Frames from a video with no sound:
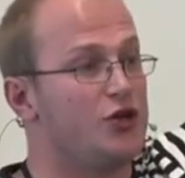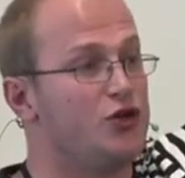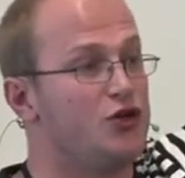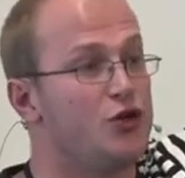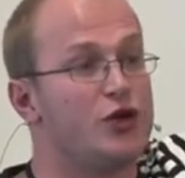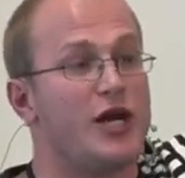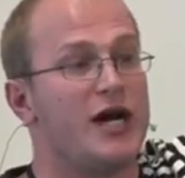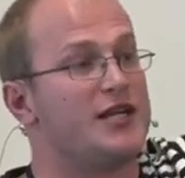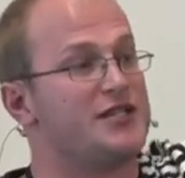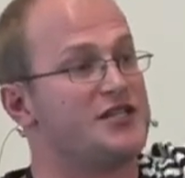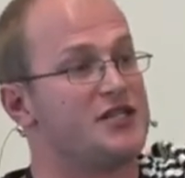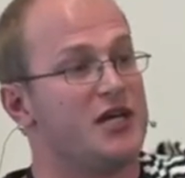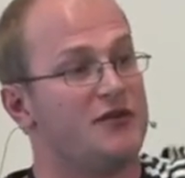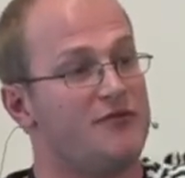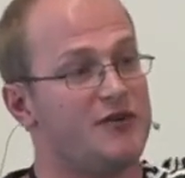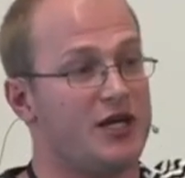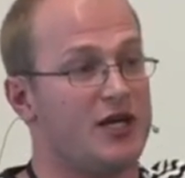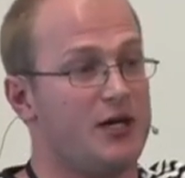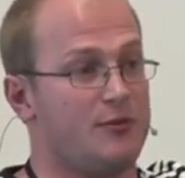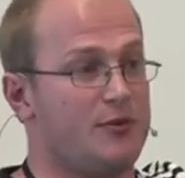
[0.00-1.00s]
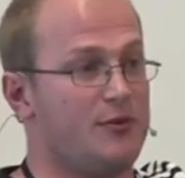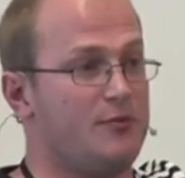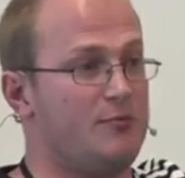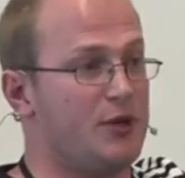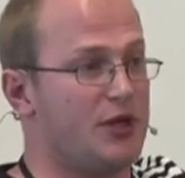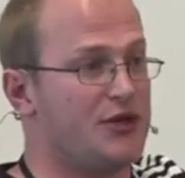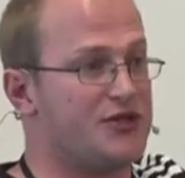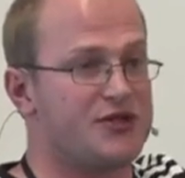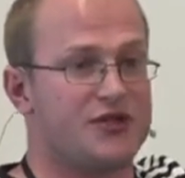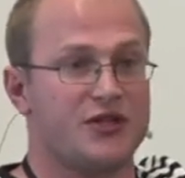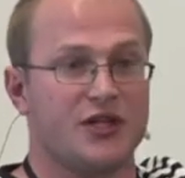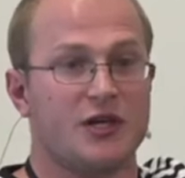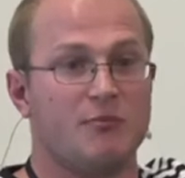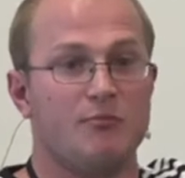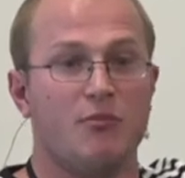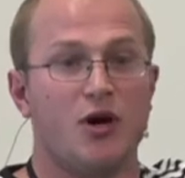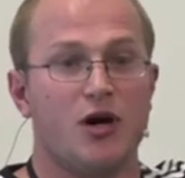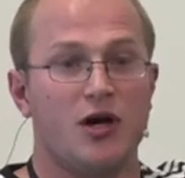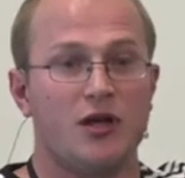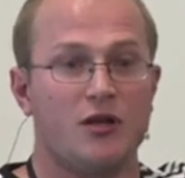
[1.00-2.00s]
you can't stuff it up because the,
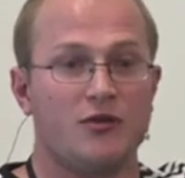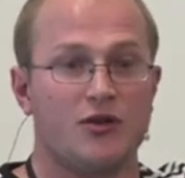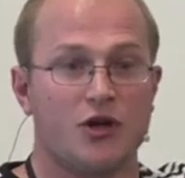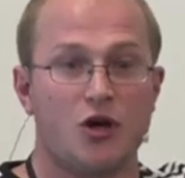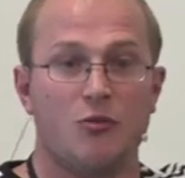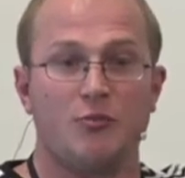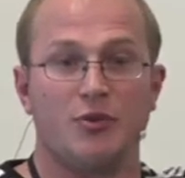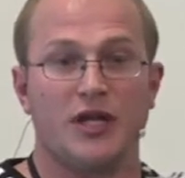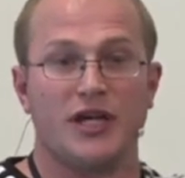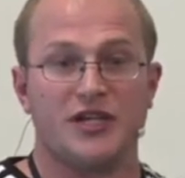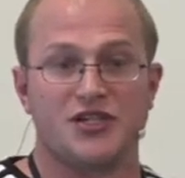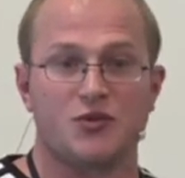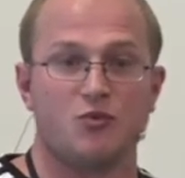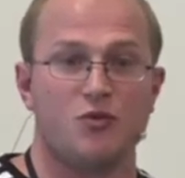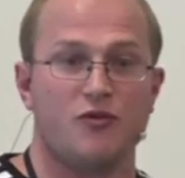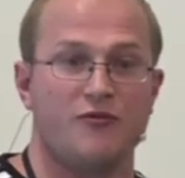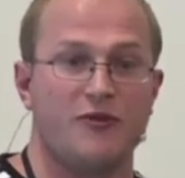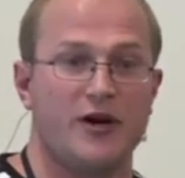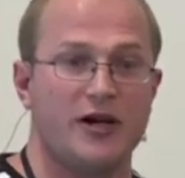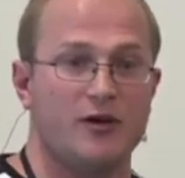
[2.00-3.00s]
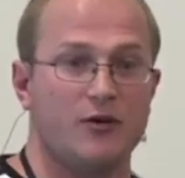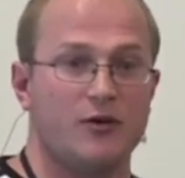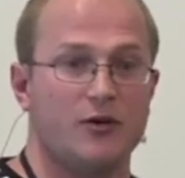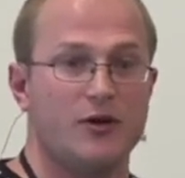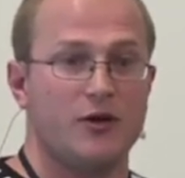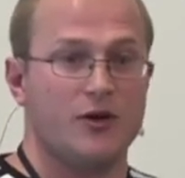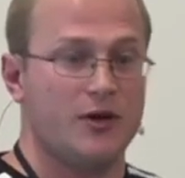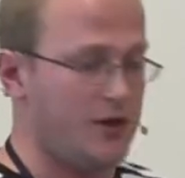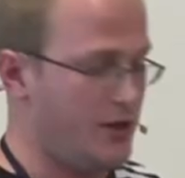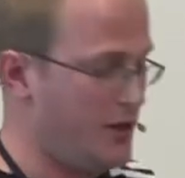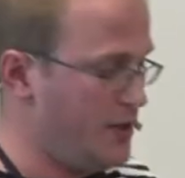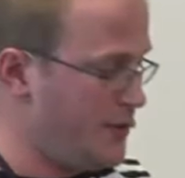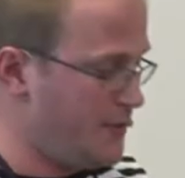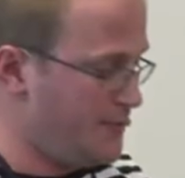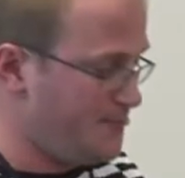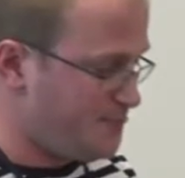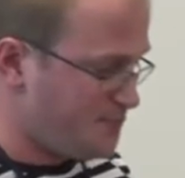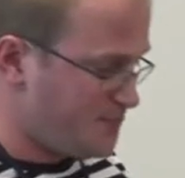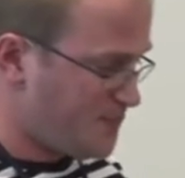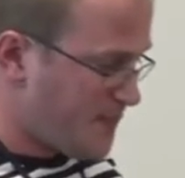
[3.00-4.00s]
compile, the compilation will fail.
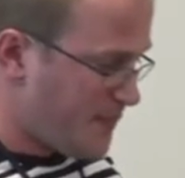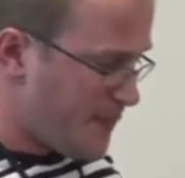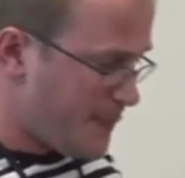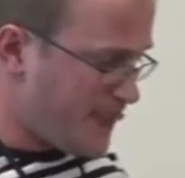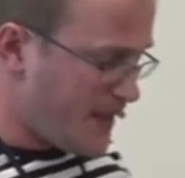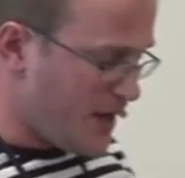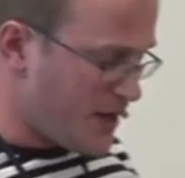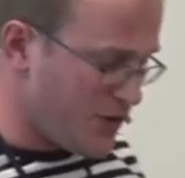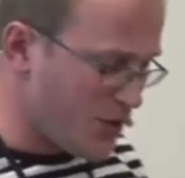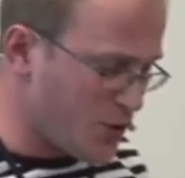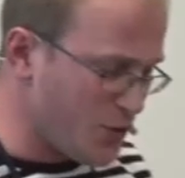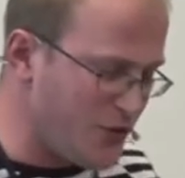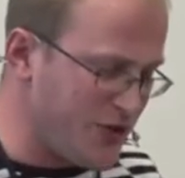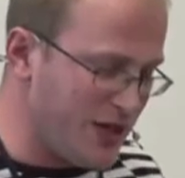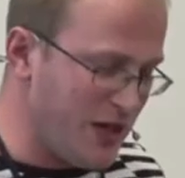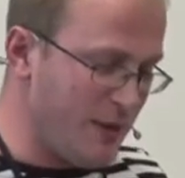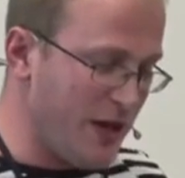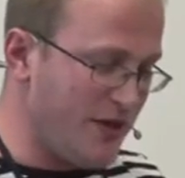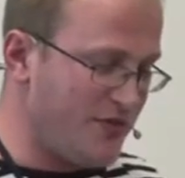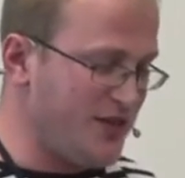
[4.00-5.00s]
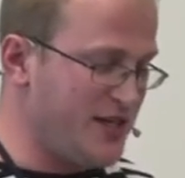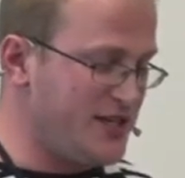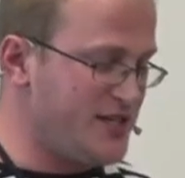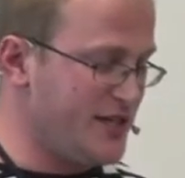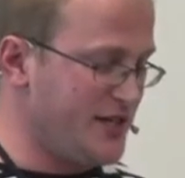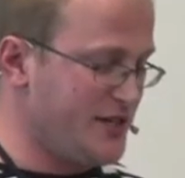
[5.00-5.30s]
The good thing about this